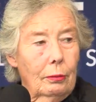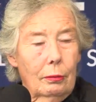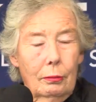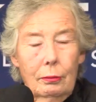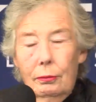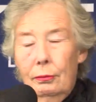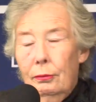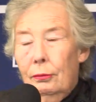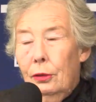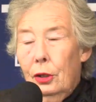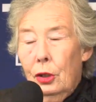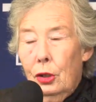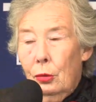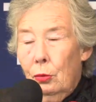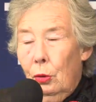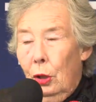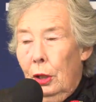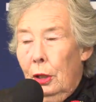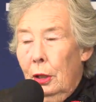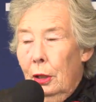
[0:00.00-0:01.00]
this
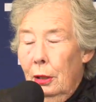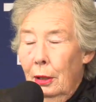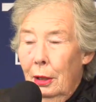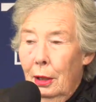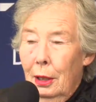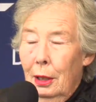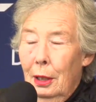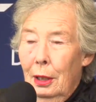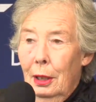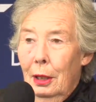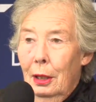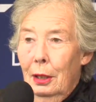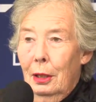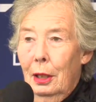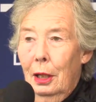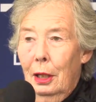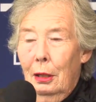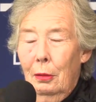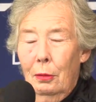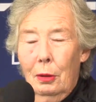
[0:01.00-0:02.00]
way, and
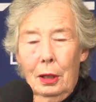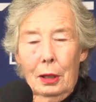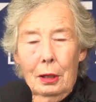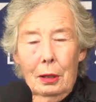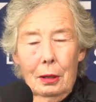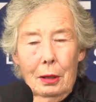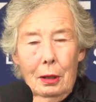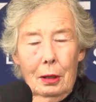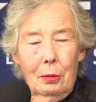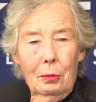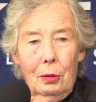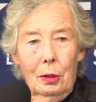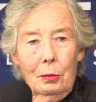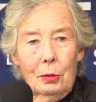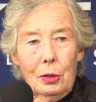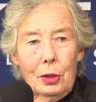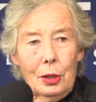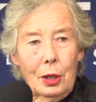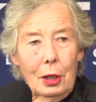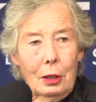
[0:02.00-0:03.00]
anyway, we were
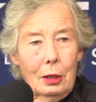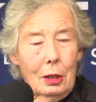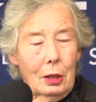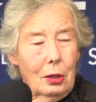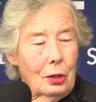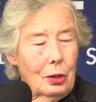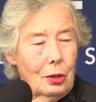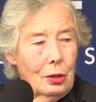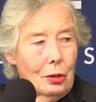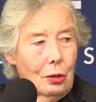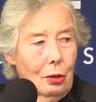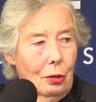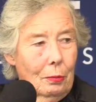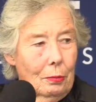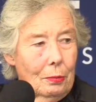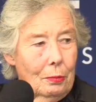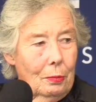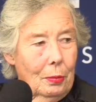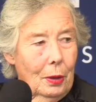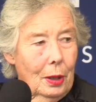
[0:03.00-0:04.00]
suddenly stopped
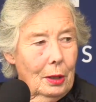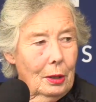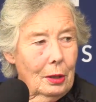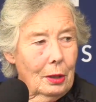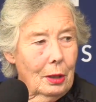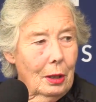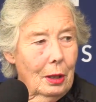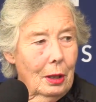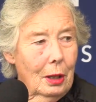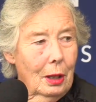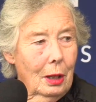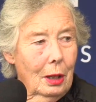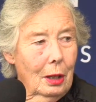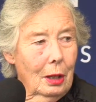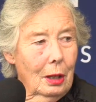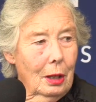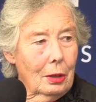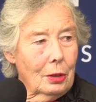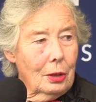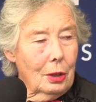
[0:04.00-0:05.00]
by
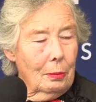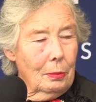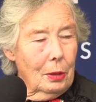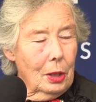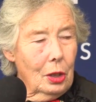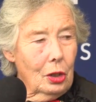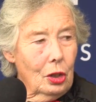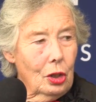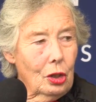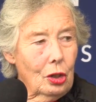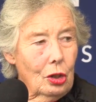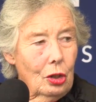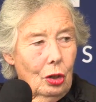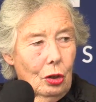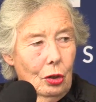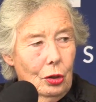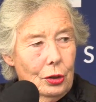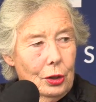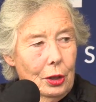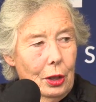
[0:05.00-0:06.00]
somebody
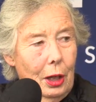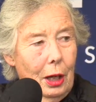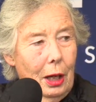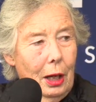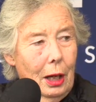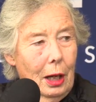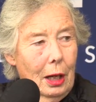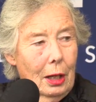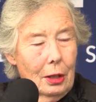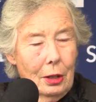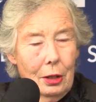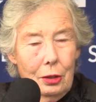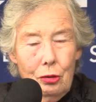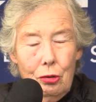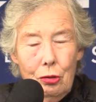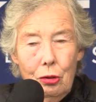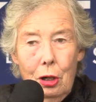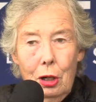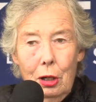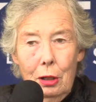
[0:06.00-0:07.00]
shot at the
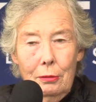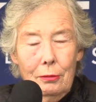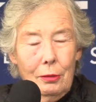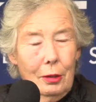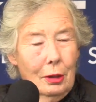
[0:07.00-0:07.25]
driver.